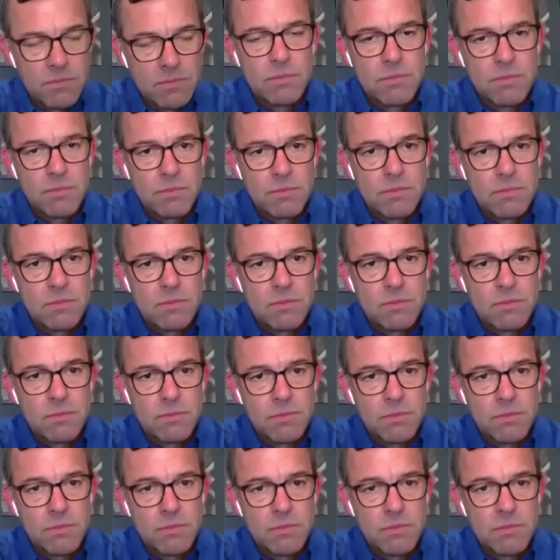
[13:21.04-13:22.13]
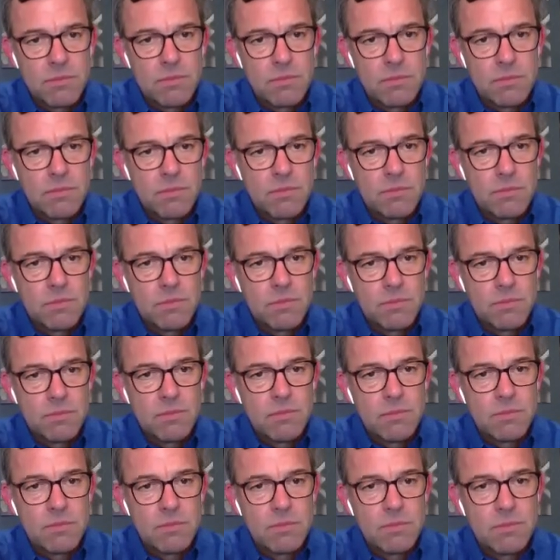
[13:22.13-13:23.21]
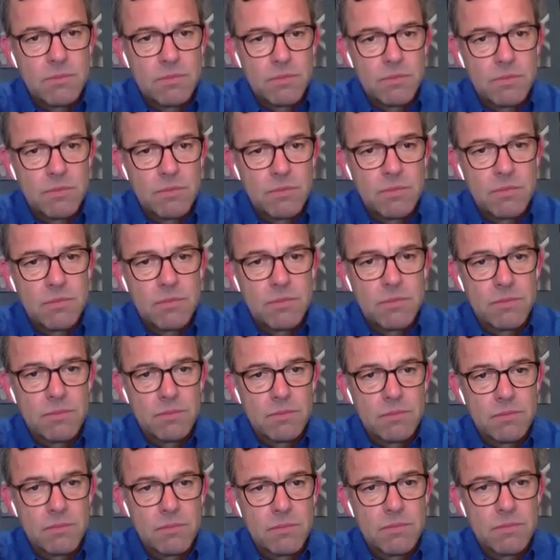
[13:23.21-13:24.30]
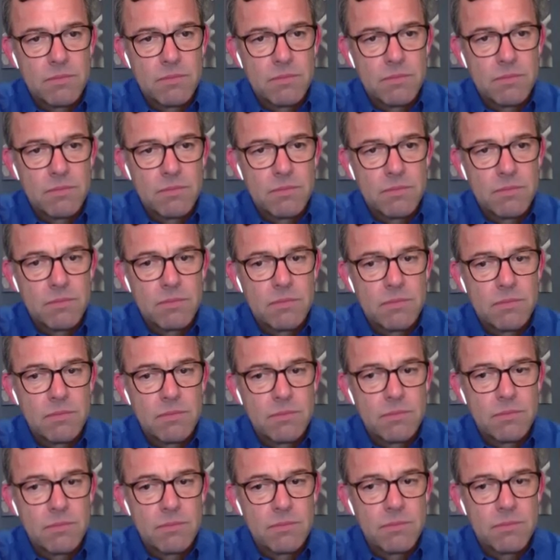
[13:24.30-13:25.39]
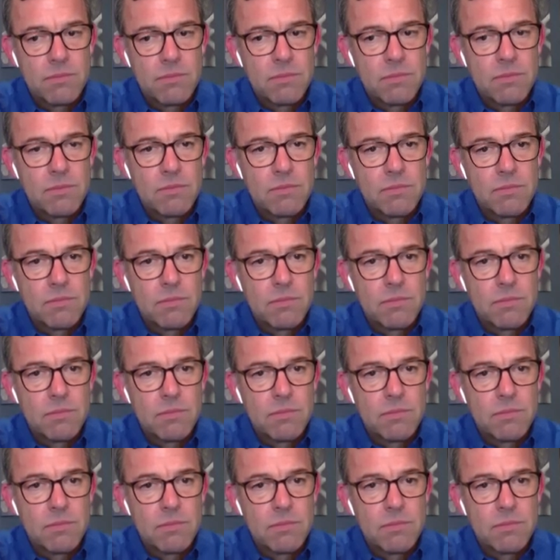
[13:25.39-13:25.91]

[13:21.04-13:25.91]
[no speech]